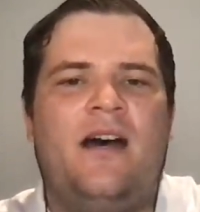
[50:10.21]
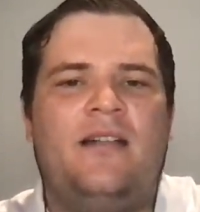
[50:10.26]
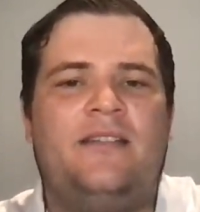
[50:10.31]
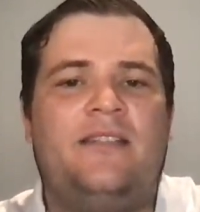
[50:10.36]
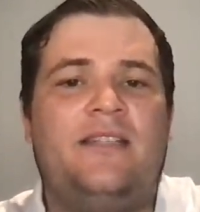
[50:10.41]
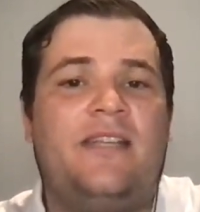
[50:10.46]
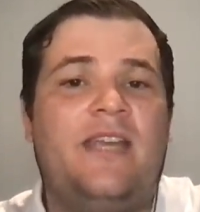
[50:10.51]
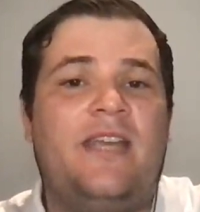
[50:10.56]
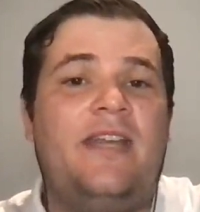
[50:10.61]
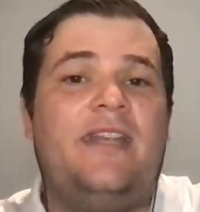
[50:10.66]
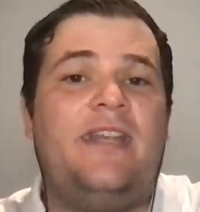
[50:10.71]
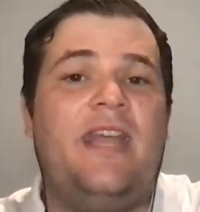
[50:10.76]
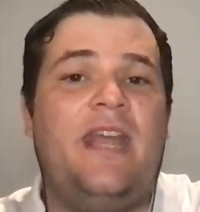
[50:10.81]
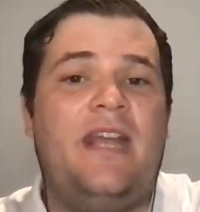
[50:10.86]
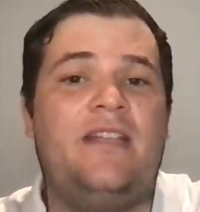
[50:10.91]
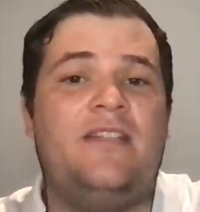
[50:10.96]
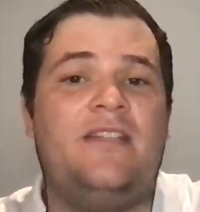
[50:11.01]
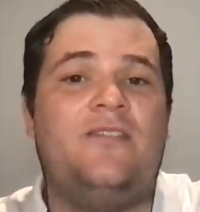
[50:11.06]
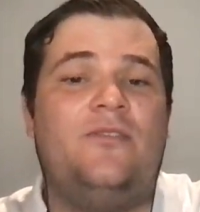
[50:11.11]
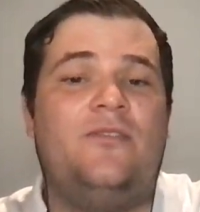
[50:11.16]
to get
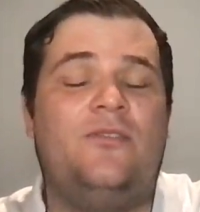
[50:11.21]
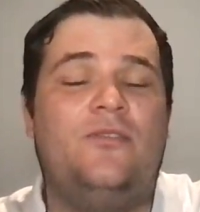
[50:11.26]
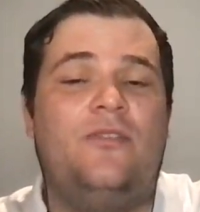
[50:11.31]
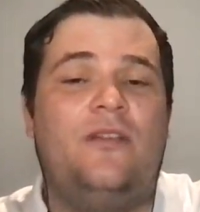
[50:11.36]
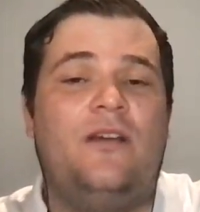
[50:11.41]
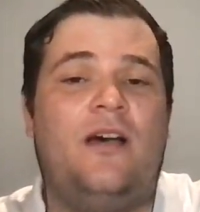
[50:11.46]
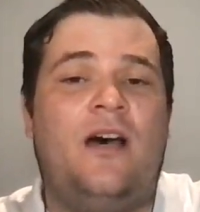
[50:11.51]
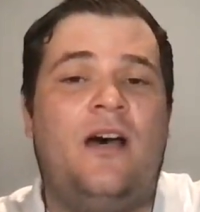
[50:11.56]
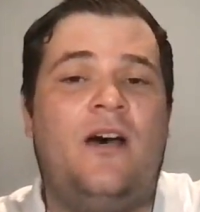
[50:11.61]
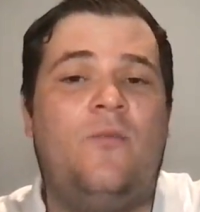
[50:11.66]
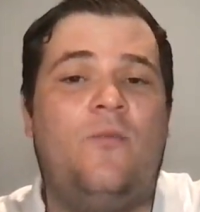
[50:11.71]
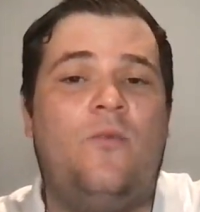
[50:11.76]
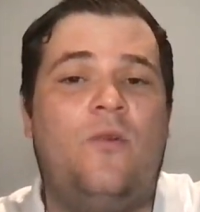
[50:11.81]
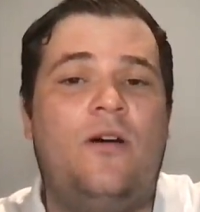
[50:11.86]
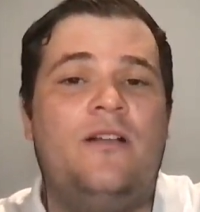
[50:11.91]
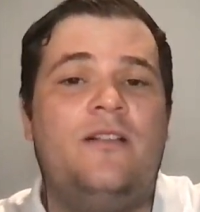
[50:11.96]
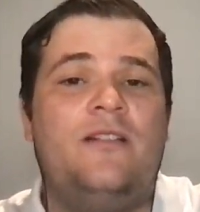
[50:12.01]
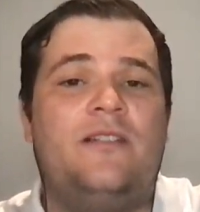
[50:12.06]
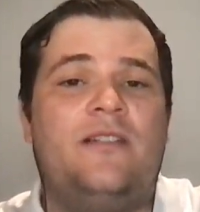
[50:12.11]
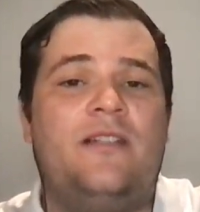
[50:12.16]
canceled
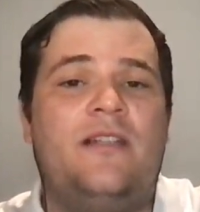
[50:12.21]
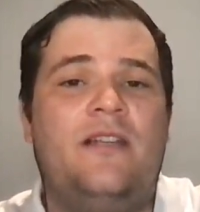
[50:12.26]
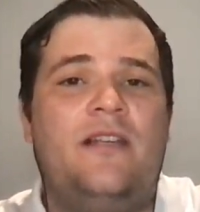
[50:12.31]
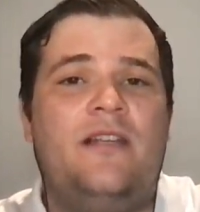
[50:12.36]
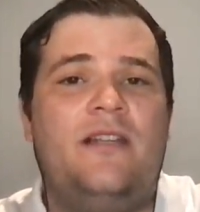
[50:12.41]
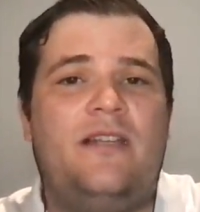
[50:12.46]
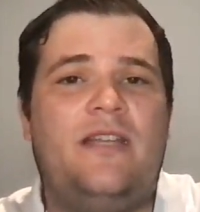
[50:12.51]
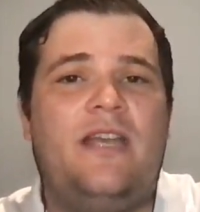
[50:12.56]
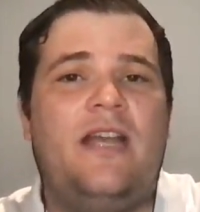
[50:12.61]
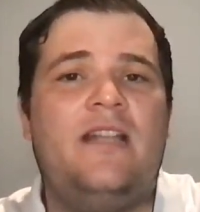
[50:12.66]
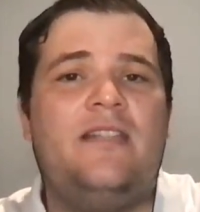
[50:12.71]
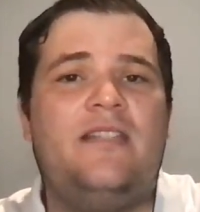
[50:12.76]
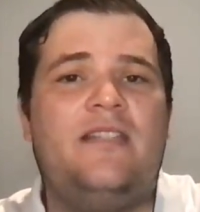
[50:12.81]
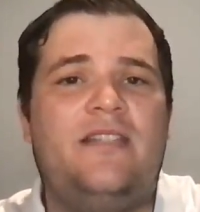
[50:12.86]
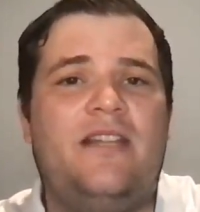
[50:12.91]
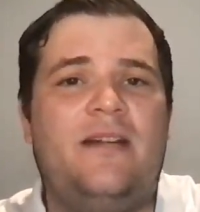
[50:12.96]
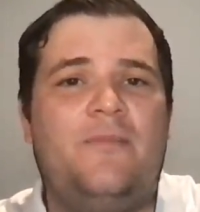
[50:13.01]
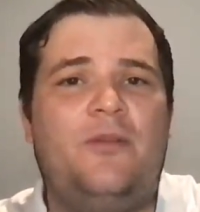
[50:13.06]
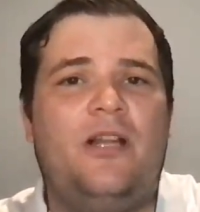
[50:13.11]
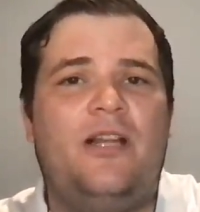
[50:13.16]
was the
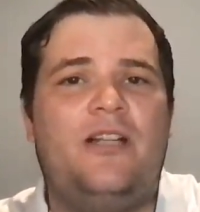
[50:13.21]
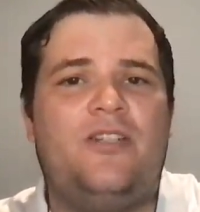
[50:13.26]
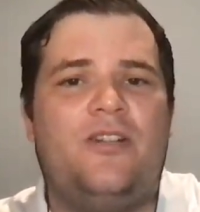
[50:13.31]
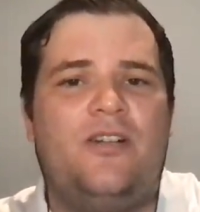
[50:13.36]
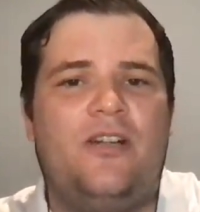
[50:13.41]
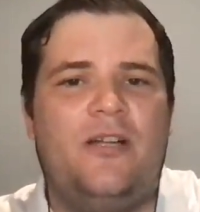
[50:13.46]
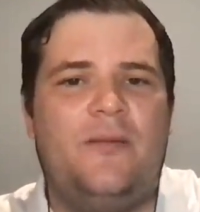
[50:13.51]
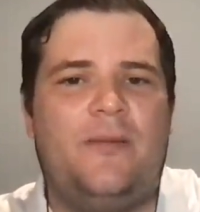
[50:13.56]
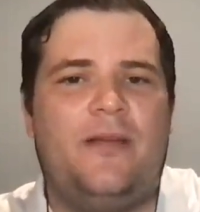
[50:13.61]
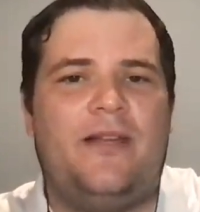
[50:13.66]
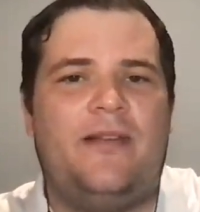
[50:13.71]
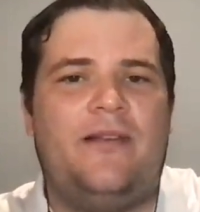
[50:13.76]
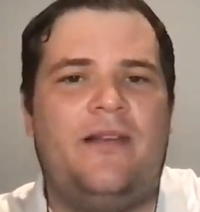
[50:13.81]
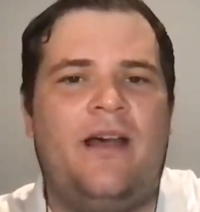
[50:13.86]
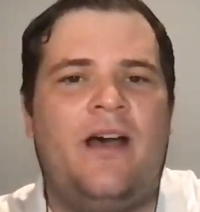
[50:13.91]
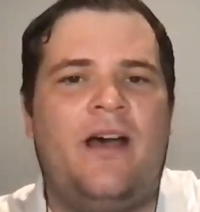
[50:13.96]
NCAA tournament.